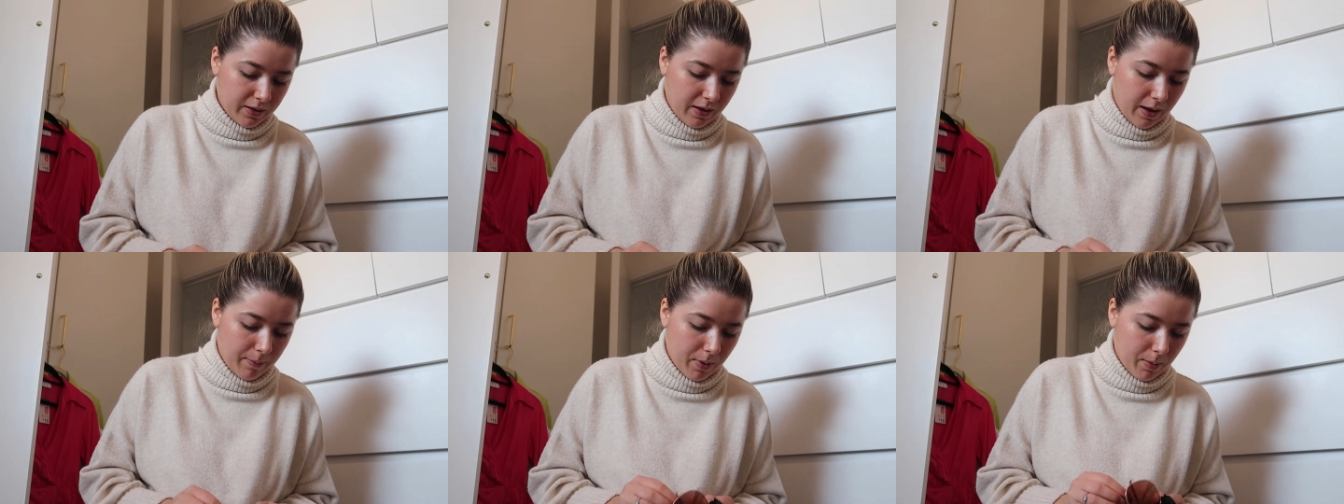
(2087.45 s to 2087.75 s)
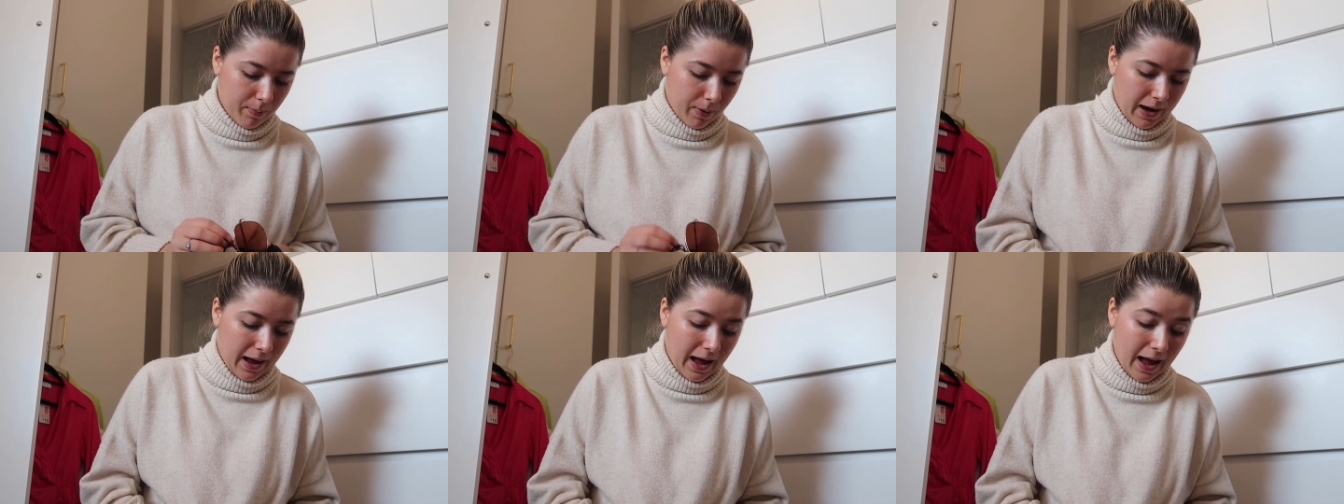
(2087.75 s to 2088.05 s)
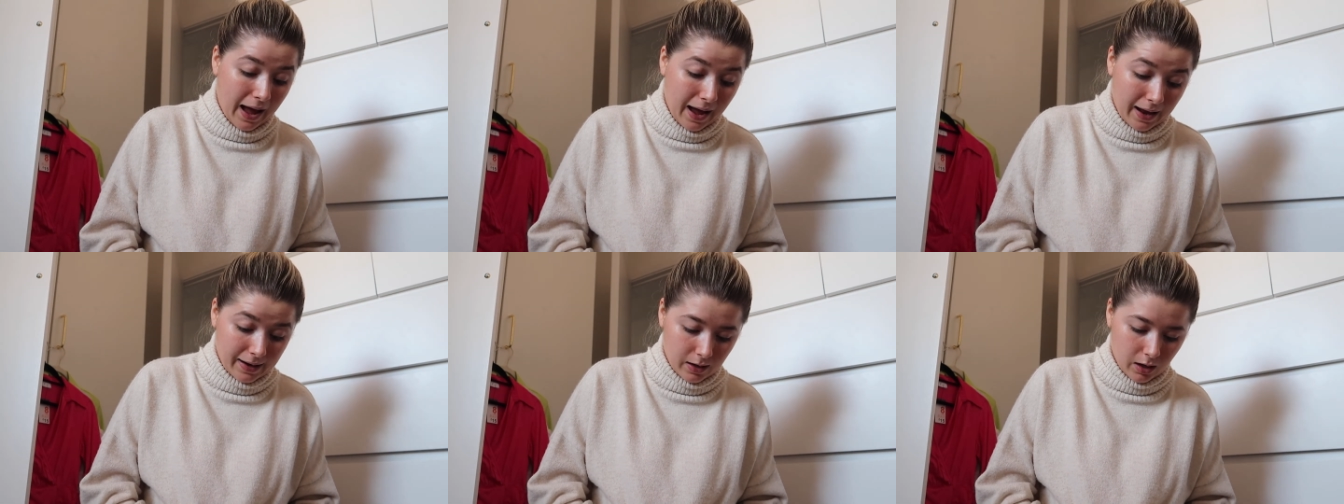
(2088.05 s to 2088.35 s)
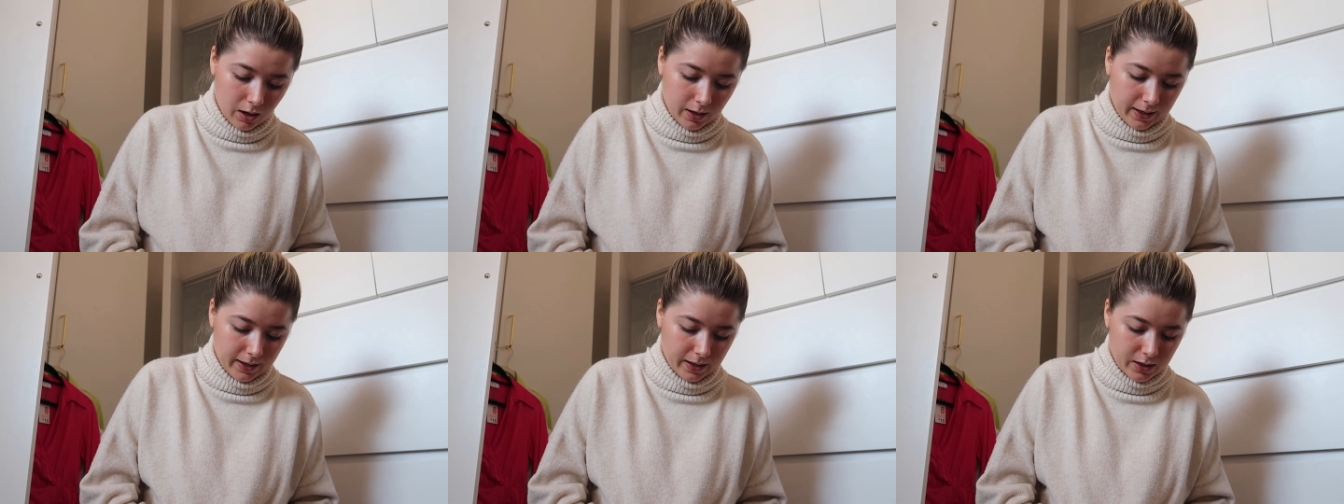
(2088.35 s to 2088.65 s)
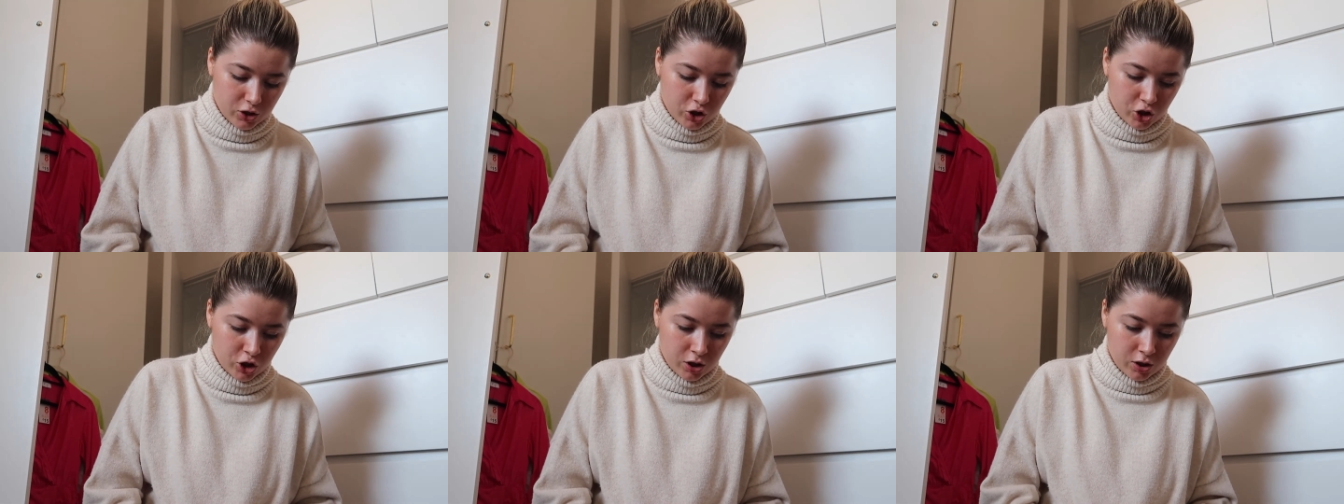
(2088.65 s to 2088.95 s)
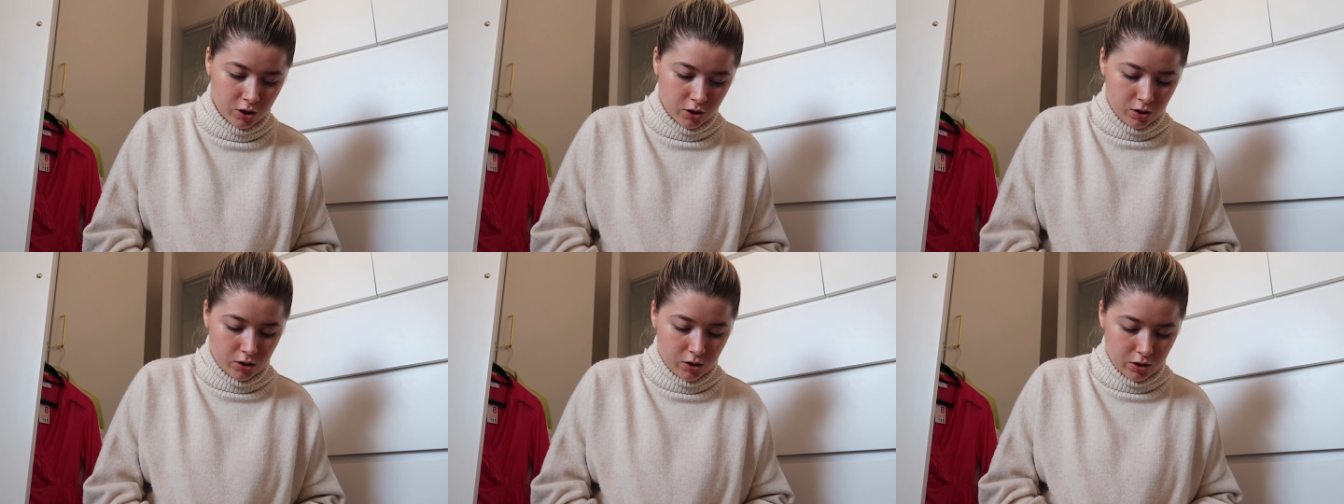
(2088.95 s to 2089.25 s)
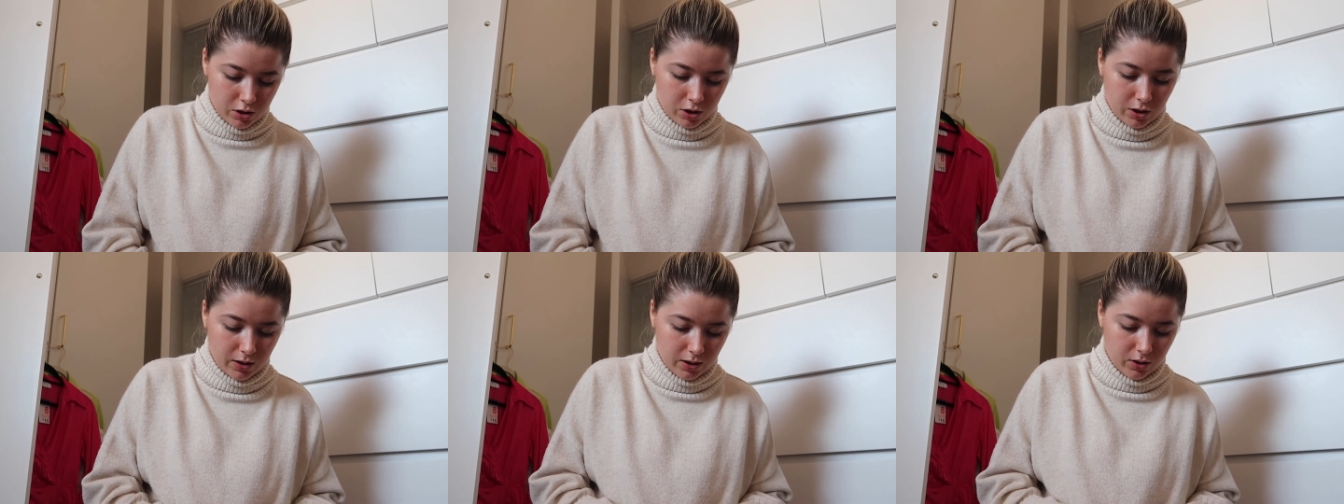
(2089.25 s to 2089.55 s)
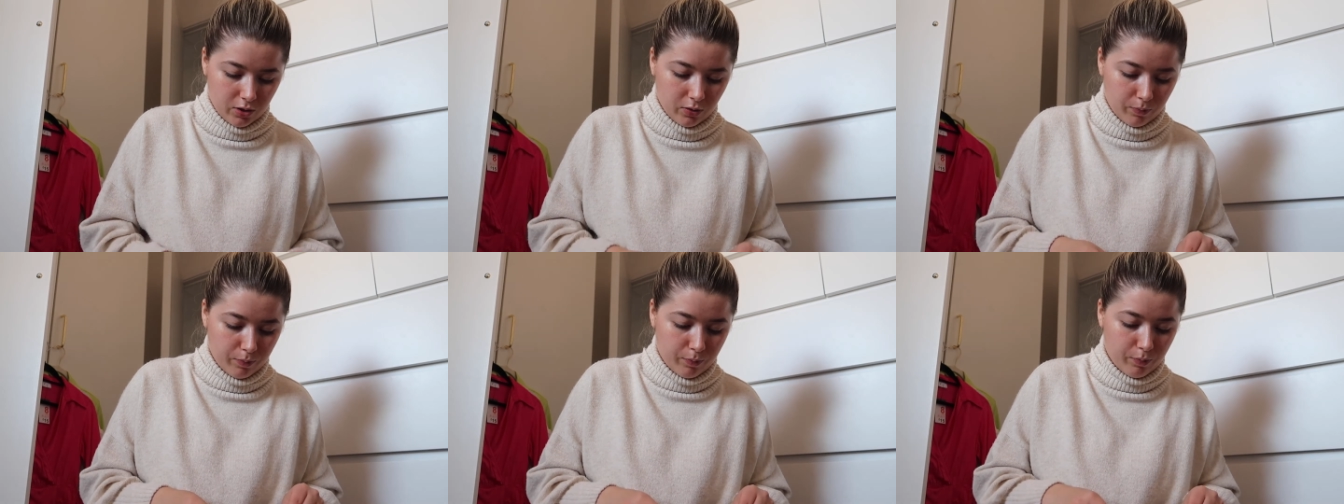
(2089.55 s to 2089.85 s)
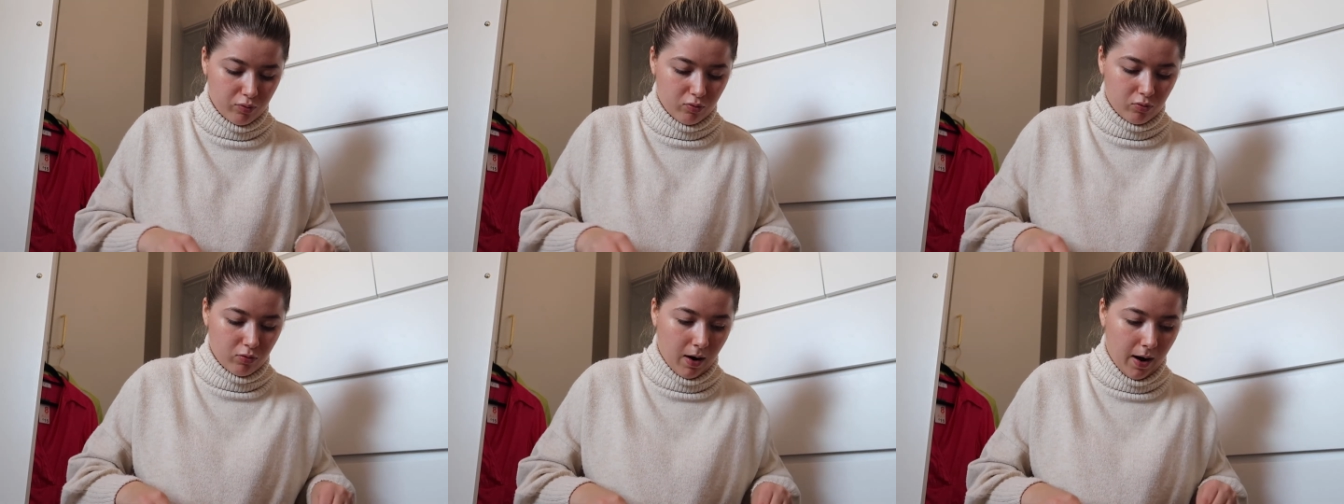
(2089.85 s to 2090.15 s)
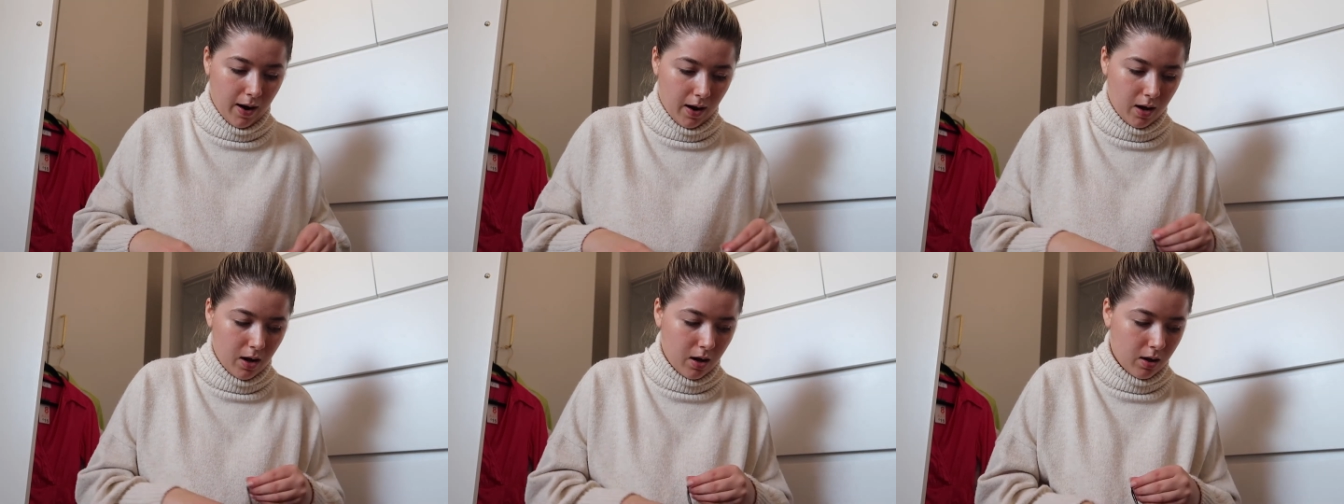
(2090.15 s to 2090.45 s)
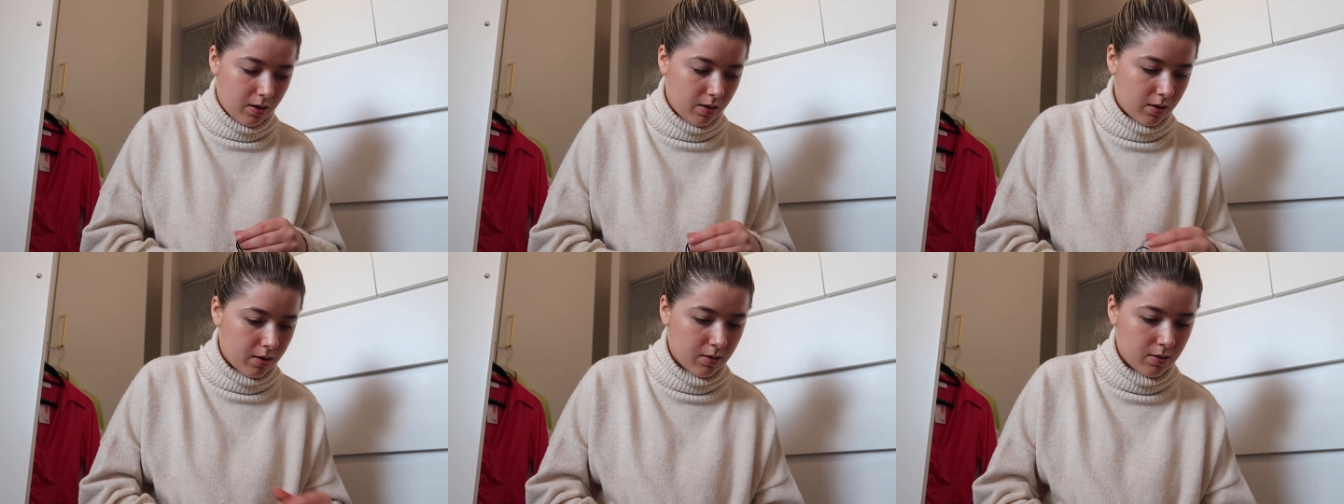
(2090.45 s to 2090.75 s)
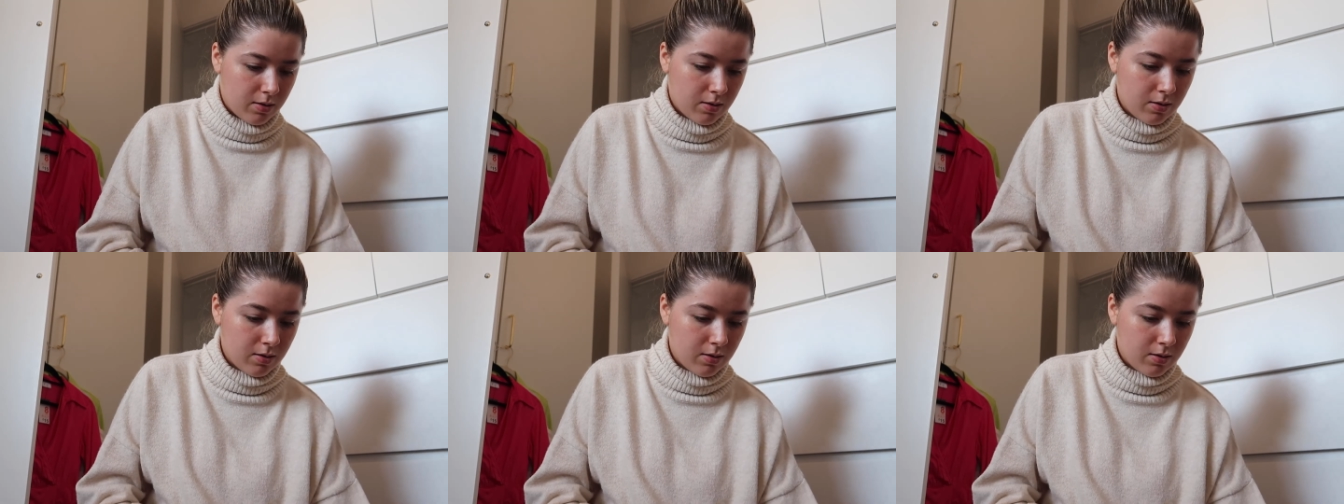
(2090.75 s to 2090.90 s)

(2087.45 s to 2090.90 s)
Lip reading: them in my hand luggage so they don't break.